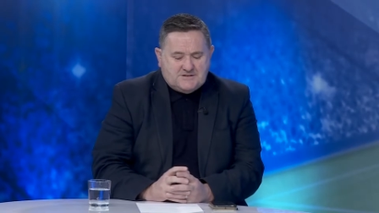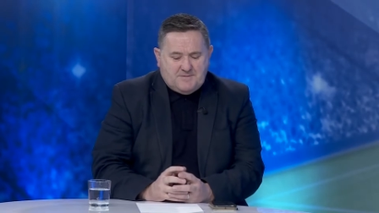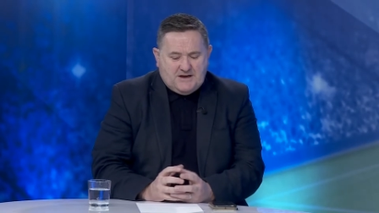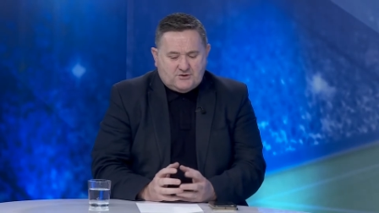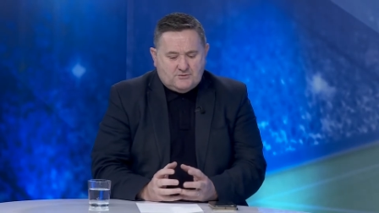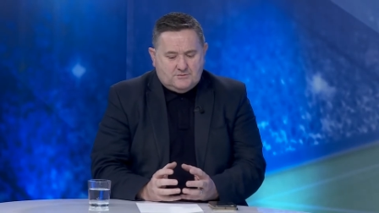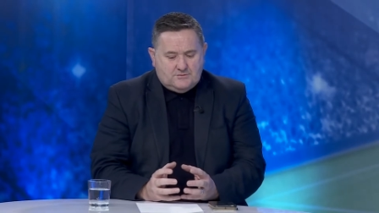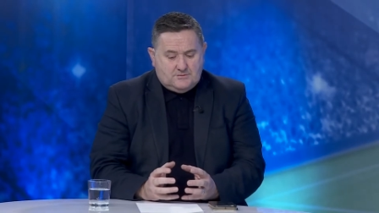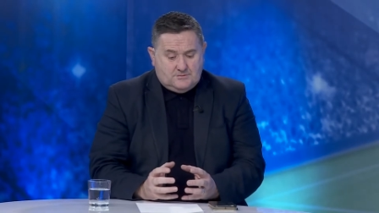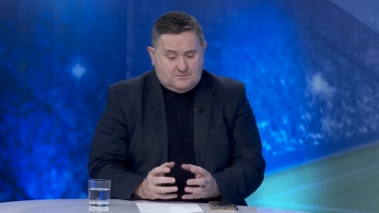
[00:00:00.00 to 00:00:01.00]

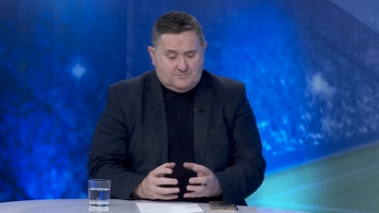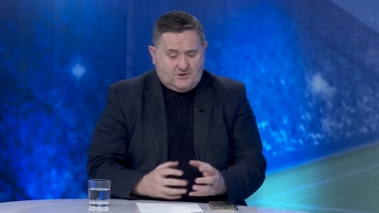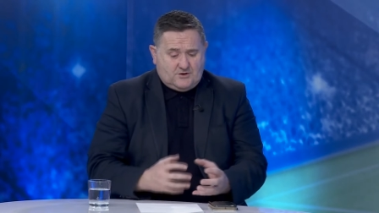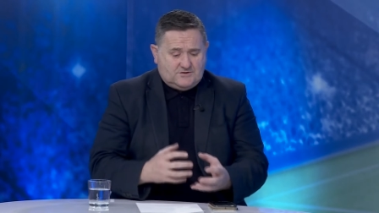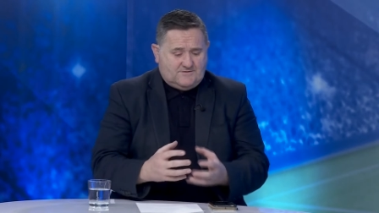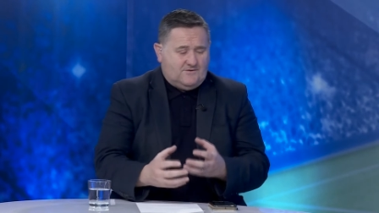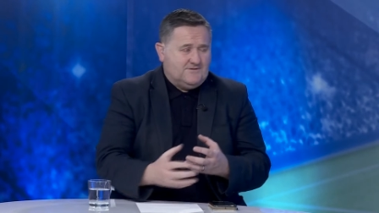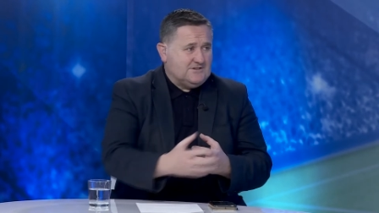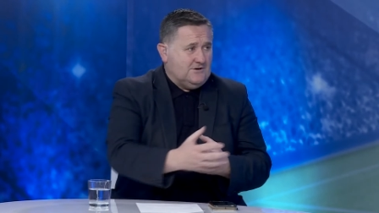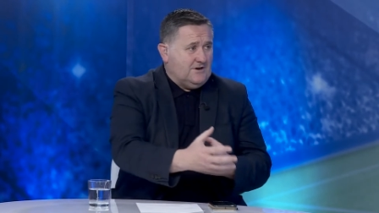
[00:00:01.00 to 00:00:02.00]
special because of
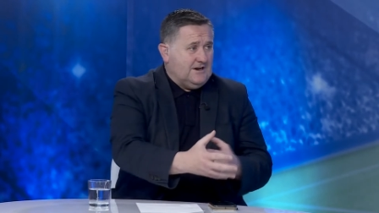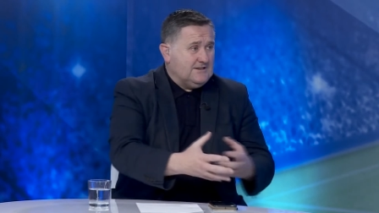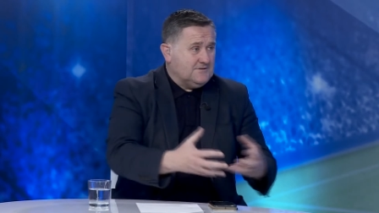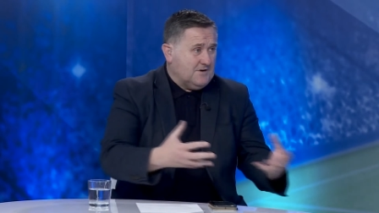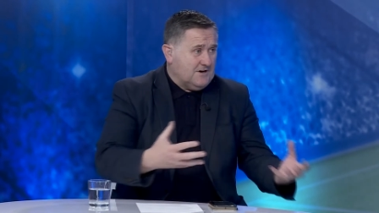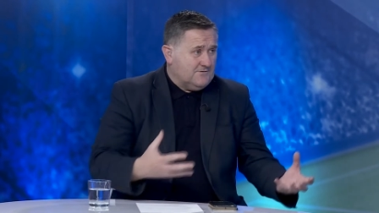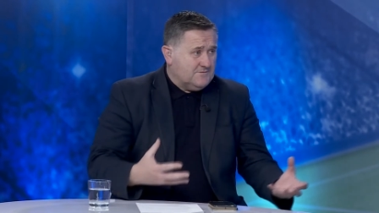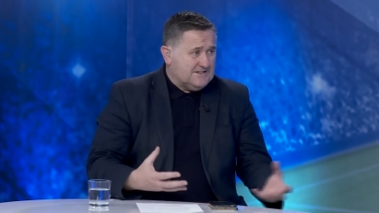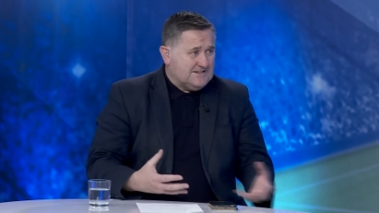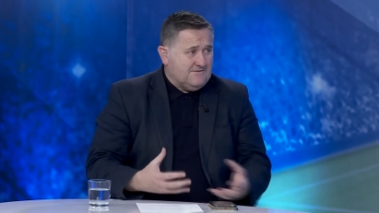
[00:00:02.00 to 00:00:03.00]
obviously our links. We come from
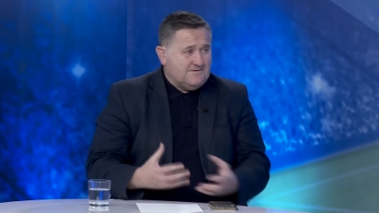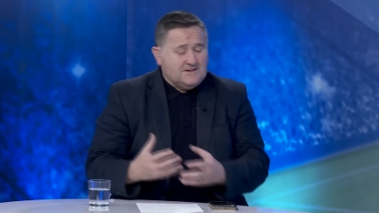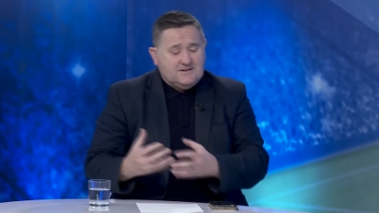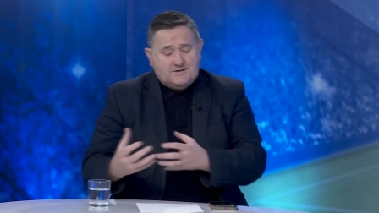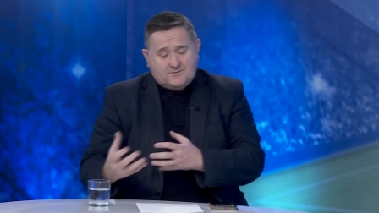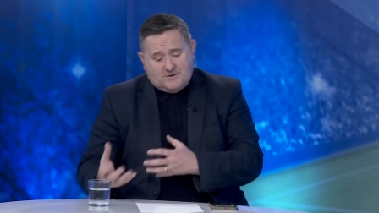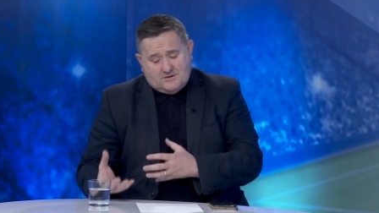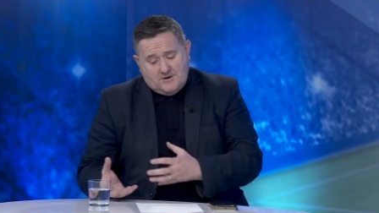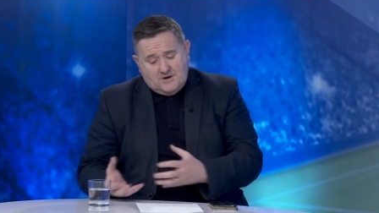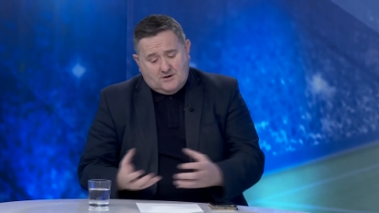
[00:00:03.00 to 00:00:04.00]
the same village. We
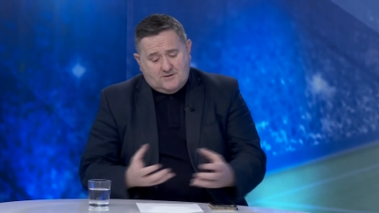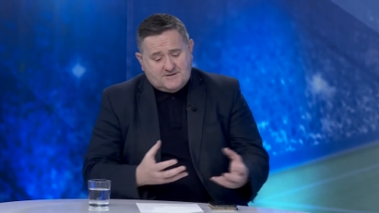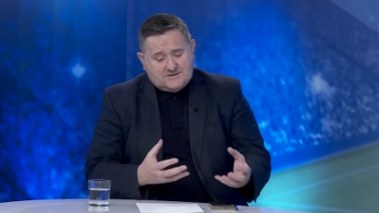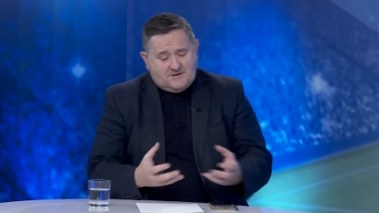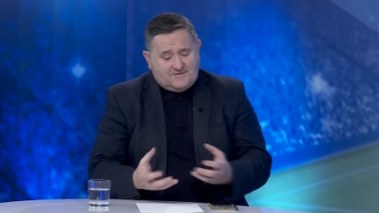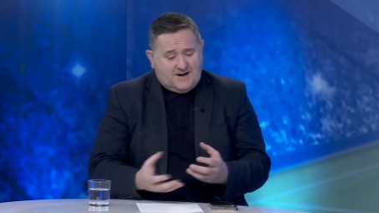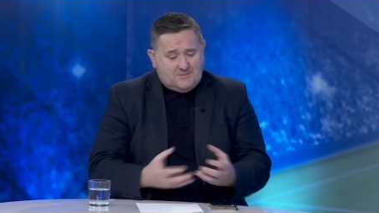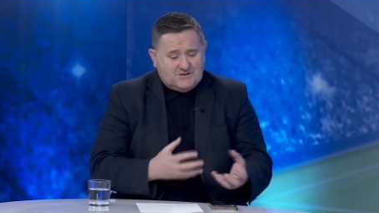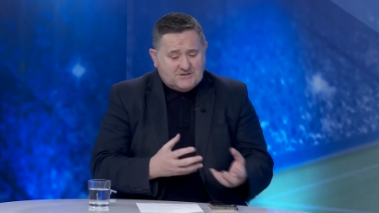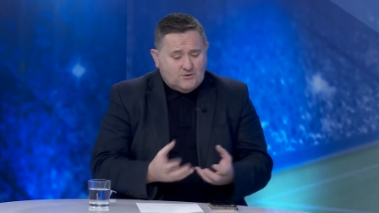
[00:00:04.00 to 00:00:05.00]
obviously, our
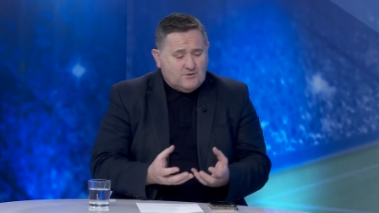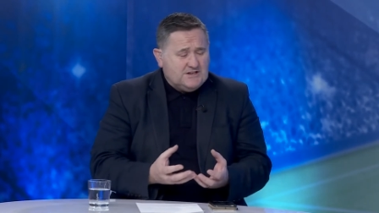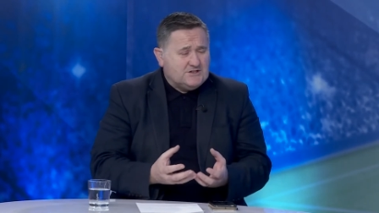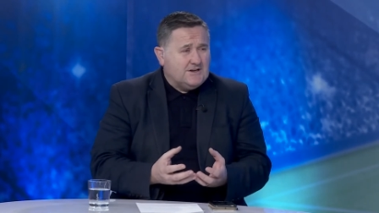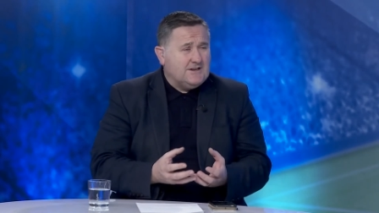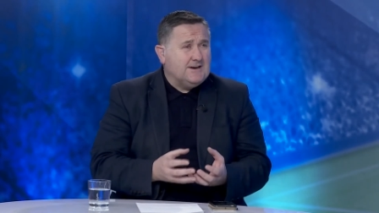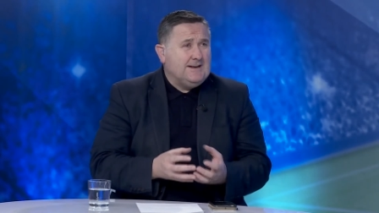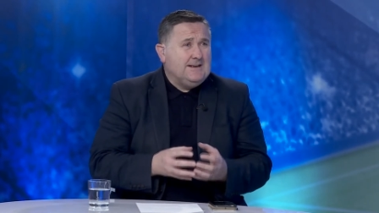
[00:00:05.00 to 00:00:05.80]
families know each other.